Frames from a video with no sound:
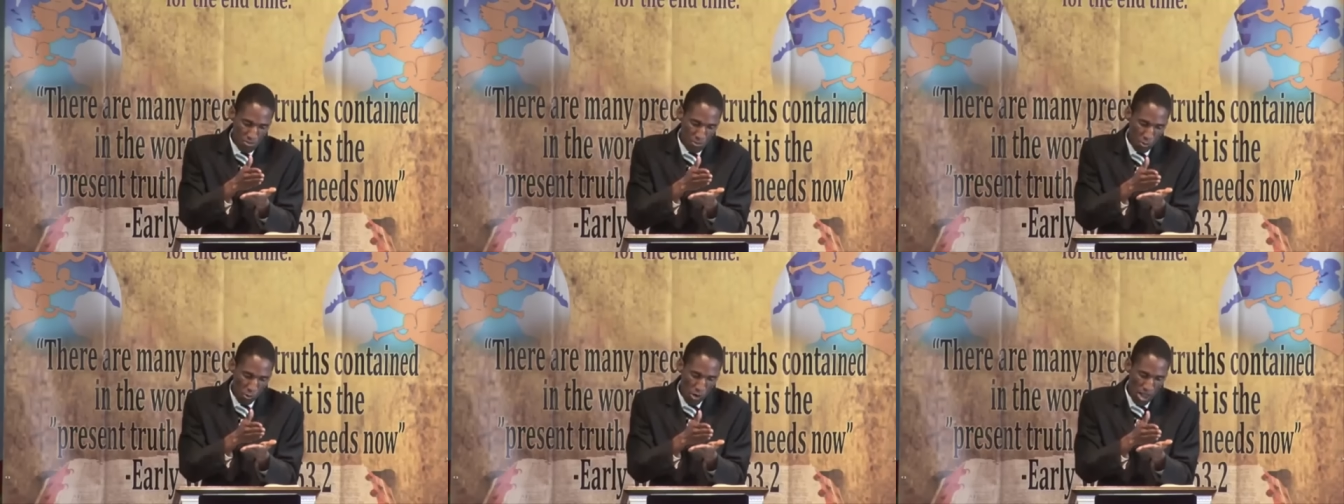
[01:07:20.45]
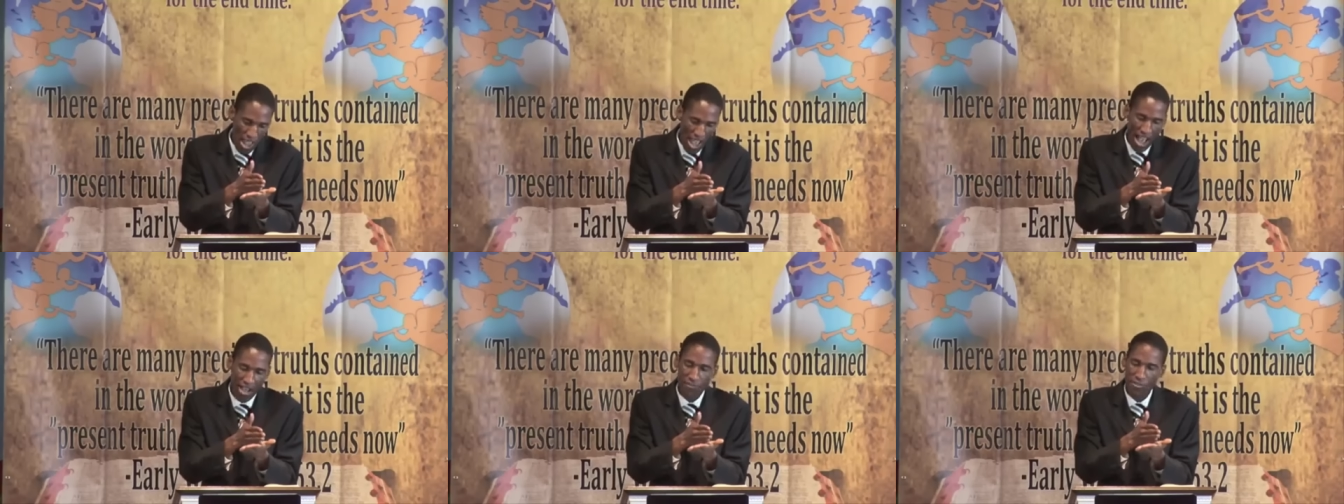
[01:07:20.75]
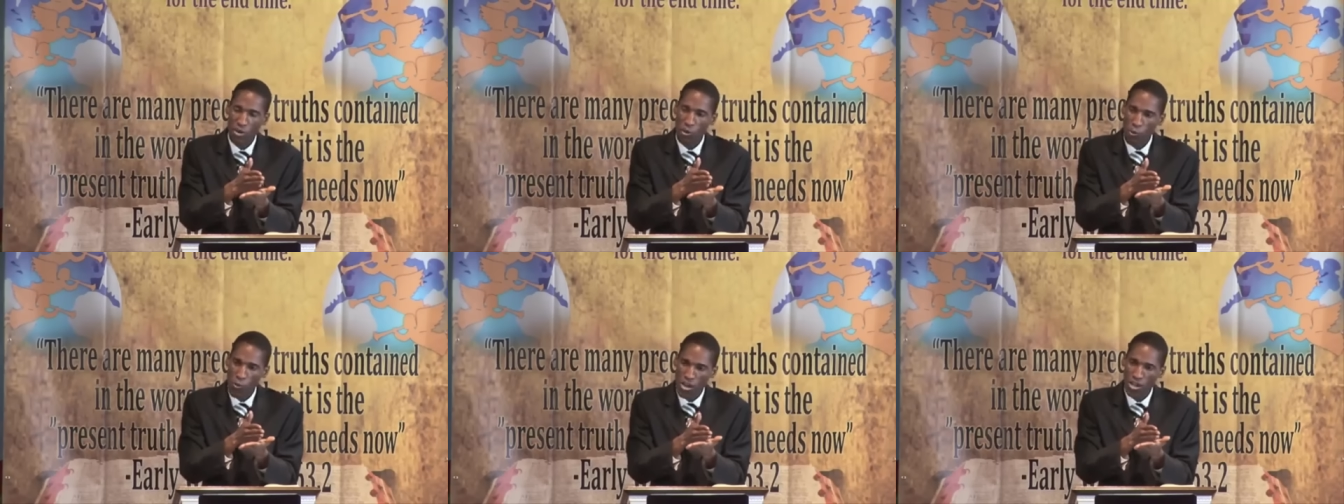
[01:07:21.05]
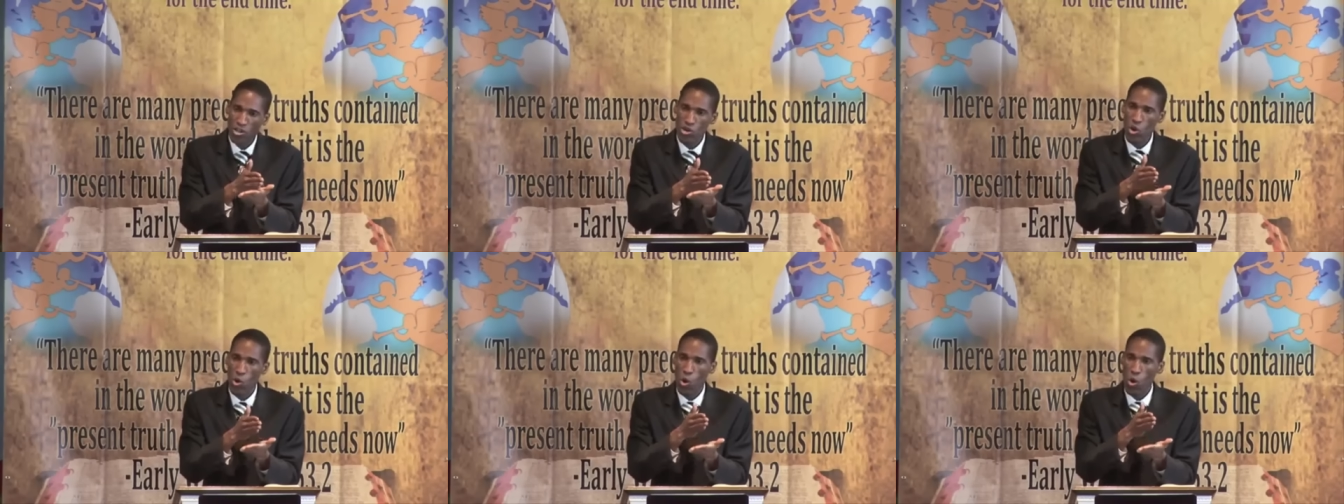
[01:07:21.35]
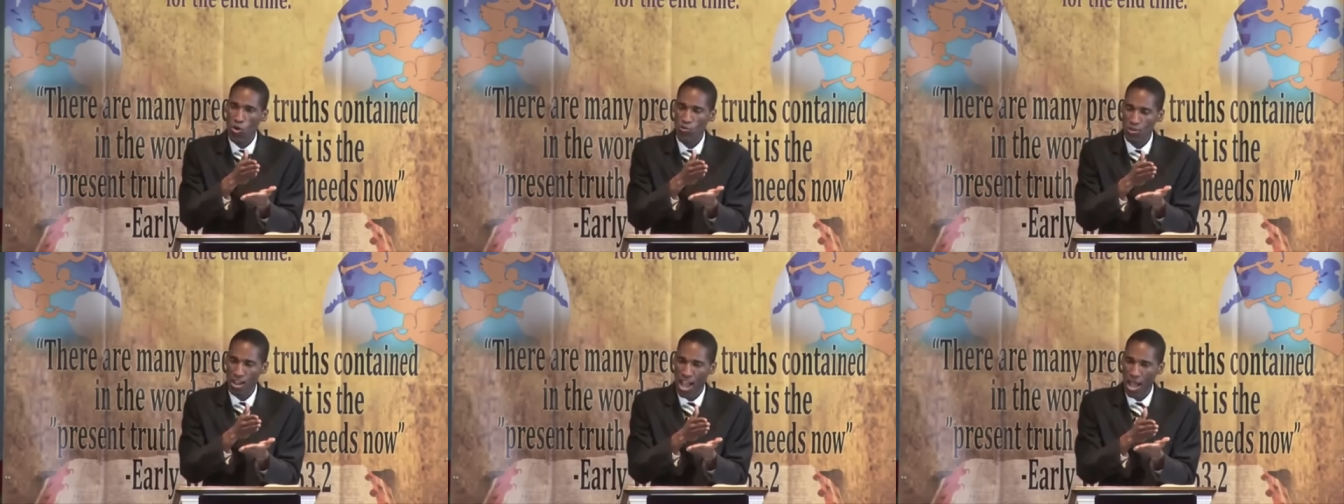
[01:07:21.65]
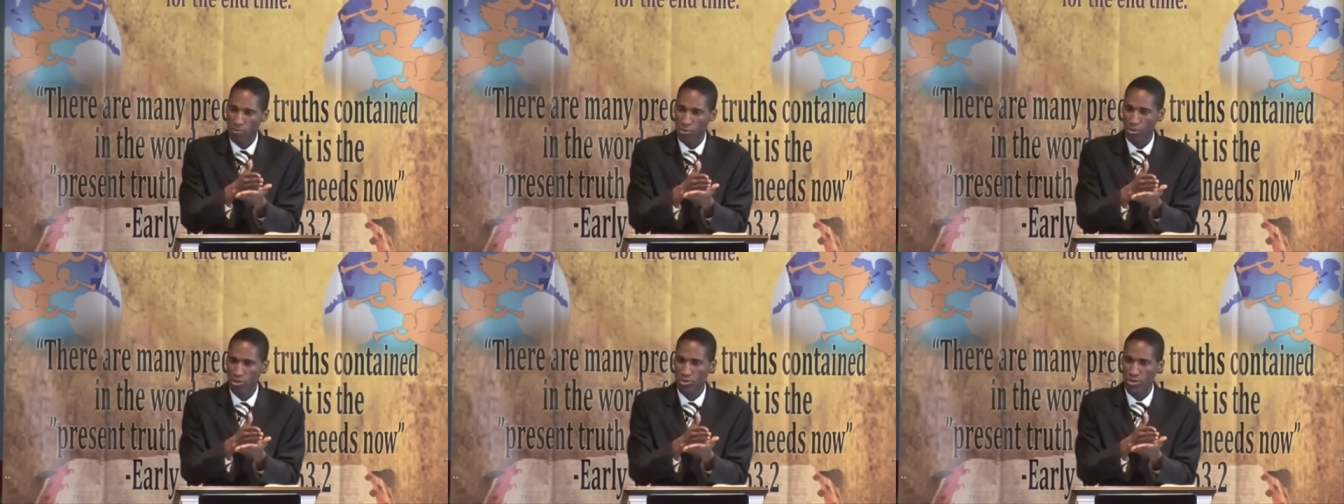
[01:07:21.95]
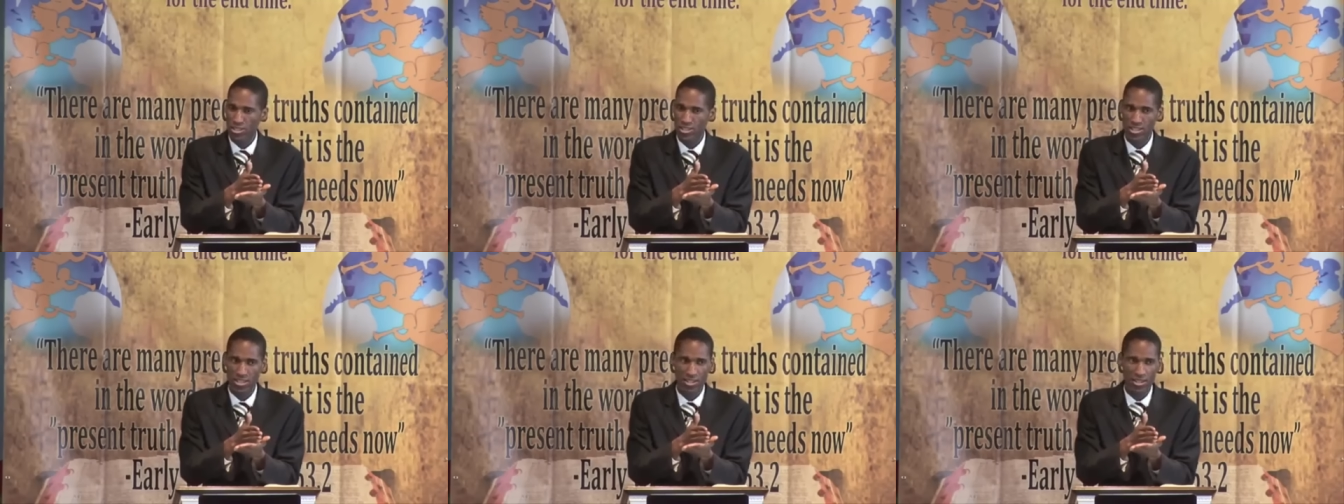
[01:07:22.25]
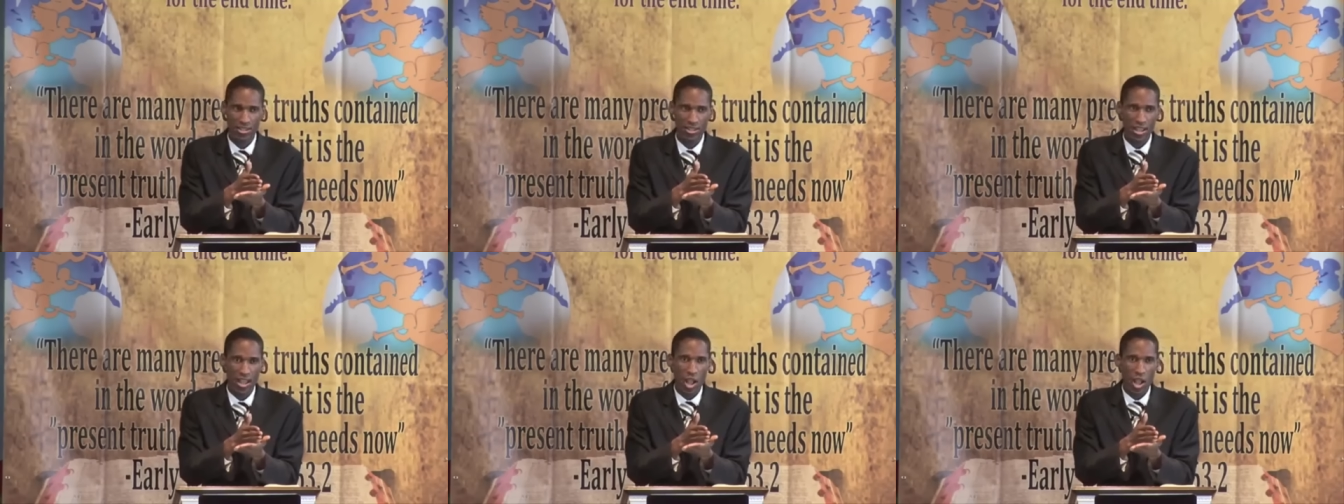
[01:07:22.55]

We have a window of opportunity.